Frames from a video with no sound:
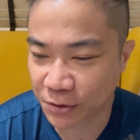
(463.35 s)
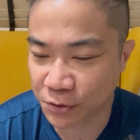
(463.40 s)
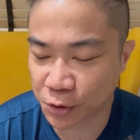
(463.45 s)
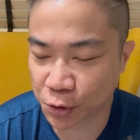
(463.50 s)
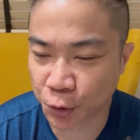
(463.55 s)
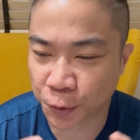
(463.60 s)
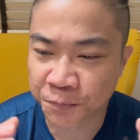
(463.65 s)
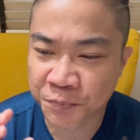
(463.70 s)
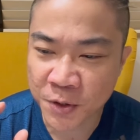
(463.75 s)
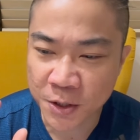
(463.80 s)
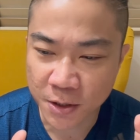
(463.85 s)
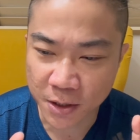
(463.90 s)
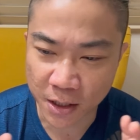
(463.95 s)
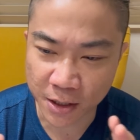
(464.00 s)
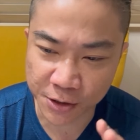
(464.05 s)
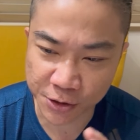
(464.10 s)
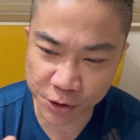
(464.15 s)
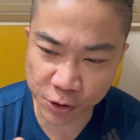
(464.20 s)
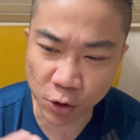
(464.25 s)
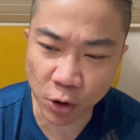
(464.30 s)
So
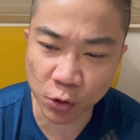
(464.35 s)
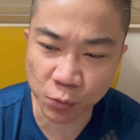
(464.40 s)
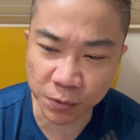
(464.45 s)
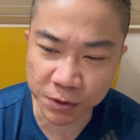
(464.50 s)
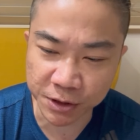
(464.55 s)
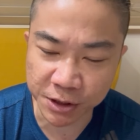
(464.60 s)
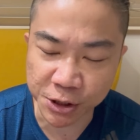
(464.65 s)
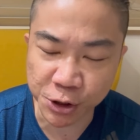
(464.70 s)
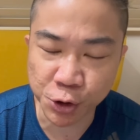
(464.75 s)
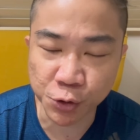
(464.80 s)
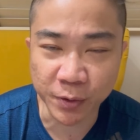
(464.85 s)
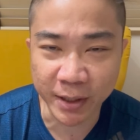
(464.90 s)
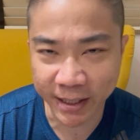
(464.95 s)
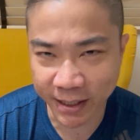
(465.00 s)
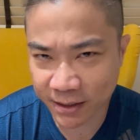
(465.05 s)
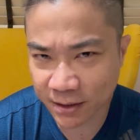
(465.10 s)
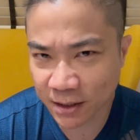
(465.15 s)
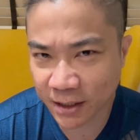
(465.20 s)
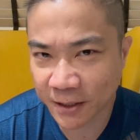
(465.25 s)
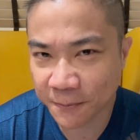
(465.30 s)
Scott will teach you a
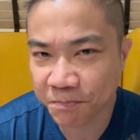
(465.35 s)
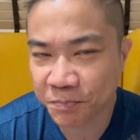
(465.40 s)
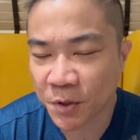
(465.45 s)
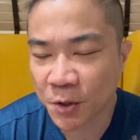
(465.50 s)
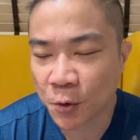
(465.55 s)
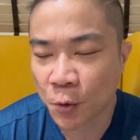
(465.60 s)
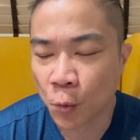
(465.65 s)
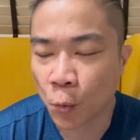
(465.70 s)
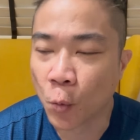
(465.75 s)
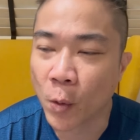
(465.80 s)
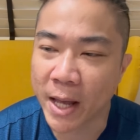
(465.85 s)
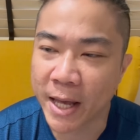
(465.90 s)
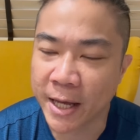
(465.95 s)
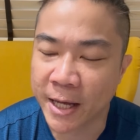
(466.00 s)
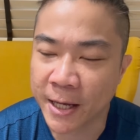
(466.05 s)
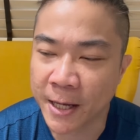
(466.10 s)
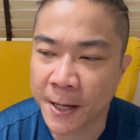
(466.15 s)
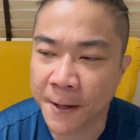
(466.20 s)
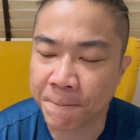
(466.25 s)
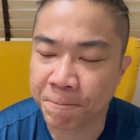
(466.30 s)
handling
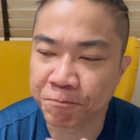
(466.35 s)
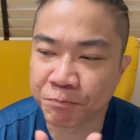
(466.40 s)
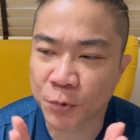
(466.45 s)
where,